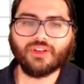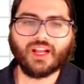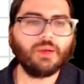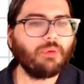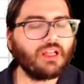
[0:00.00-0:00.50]
I
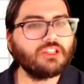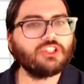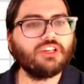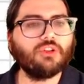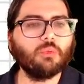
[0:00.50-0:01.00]

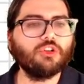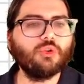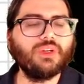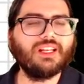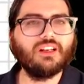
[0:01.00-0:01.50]
apologize that we're
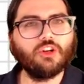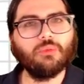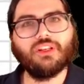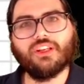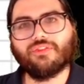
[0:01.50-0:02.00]
doing it a little bit
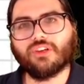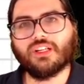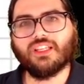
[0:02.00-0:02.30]
differently